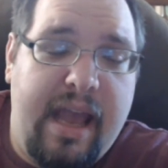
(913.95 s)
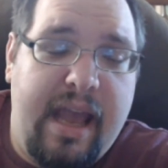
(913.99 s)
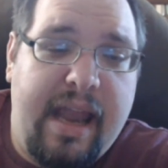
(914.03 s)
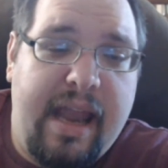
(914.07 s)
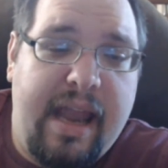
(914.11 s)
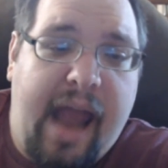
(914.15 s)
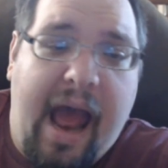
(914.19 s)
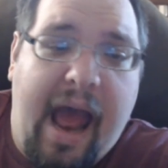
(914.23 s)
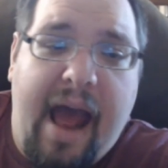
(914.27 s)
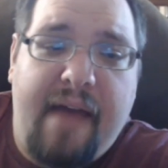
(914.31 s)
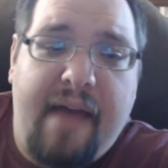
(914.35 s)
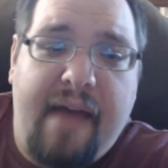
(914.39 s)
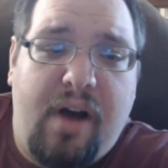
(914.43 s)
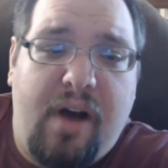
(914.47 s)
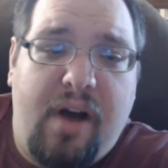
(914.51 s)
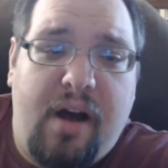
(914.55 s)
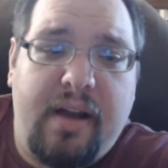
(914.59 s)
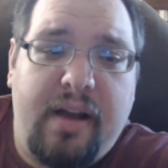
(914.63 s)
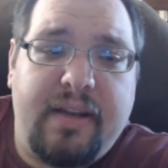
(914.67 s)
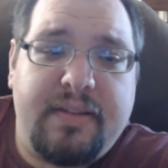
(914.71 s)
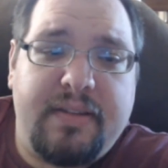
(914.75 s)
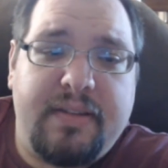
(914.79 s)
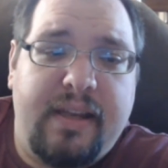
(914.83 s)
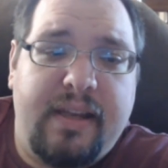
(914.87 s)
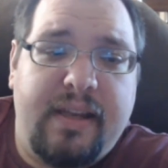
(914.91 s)
And I've
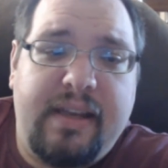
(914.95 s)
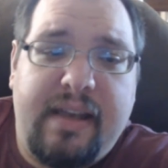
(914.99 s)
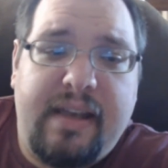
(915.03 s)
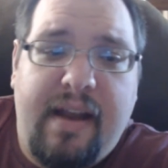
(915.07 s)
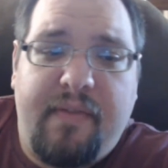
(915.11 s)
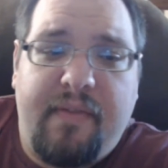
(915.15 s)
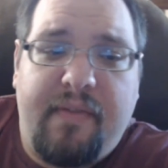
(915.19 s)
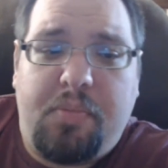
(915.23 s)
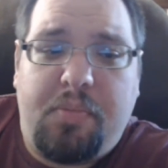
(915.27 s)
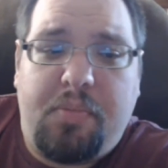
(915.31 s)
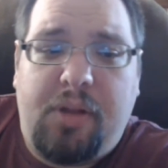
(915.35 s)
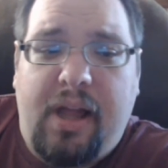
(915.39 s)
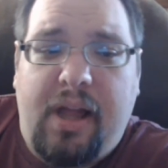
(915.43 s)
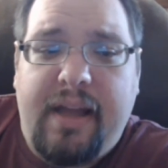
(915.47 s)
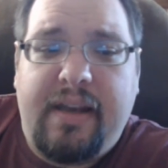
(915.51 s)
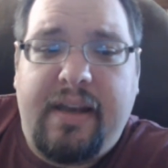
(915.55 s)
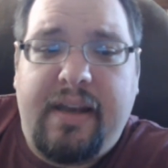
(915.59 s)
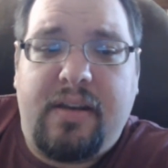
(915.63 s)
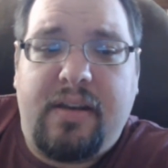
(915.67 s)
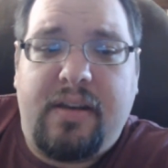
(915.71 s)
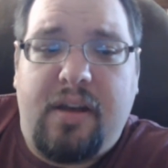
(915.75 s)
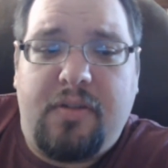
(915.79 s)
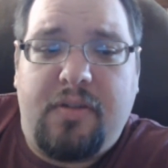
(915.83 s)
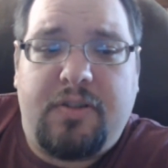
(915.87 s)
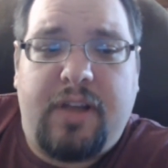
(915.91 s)
honestly never played
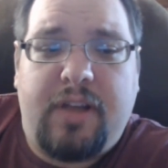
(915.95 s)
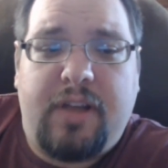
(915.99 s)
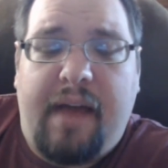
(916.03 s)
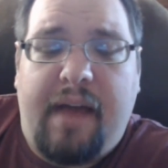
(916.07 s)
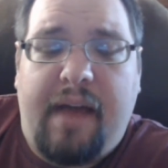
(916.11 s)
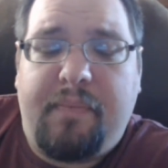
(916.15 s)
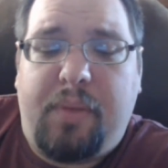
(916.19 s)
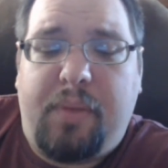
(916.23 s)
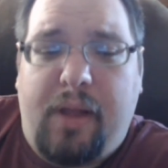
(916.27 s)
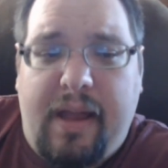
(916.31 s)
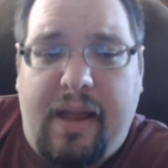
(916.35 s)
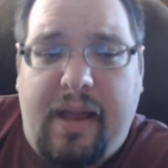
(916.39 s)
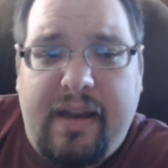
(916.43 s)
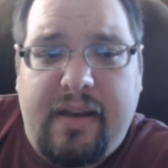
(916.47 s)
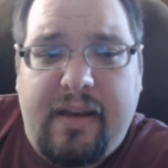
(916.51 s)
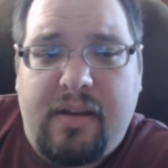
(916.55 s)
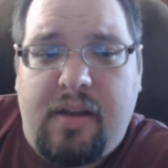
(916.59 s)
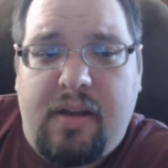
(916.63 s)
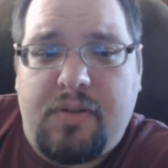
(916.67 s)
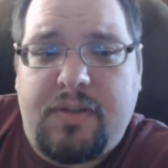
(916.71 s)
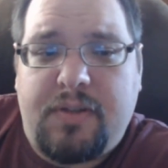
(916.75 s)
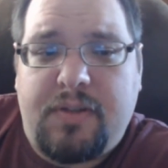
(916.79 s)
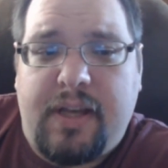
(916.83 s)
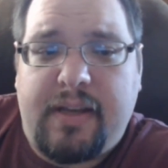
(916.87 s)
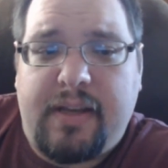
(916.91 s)
a Deus Ex. I played a
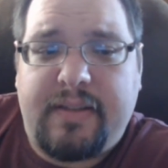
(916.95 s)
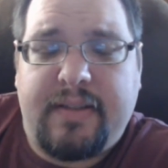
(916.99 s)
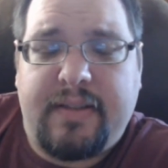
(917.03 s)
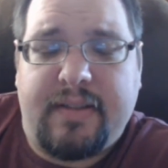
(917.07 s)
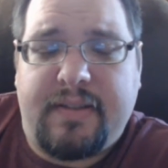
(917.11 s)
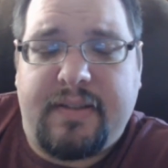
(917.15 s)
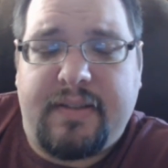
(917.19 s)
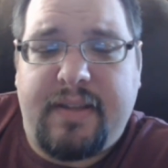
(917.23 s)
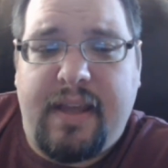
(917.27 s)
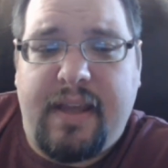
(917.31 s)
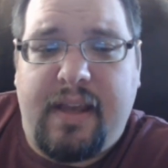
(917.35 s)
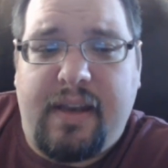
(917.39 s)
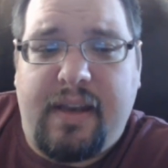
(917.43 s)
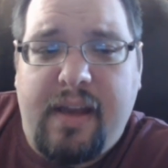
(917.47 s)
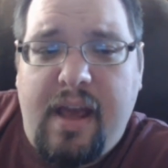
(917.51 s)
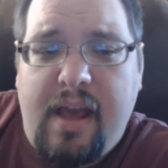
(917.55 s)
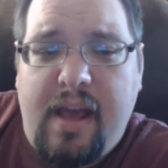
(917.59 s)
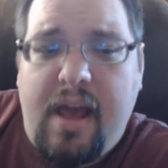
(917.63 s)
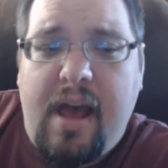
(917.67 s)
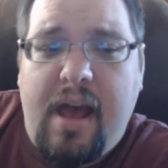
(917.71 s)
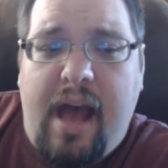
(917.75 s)
Deus Ex since then.